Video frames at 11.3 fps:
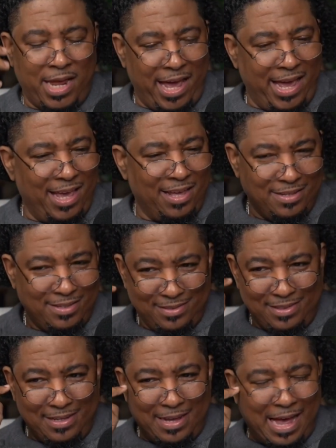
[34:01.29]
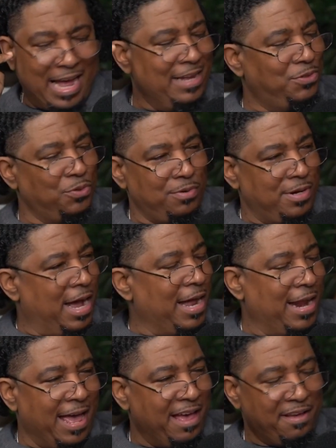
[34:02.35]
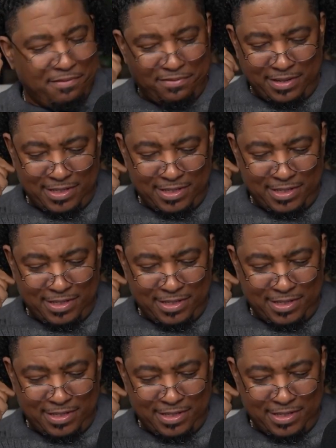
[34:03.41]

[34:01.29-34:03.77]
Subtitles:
A. I do not have a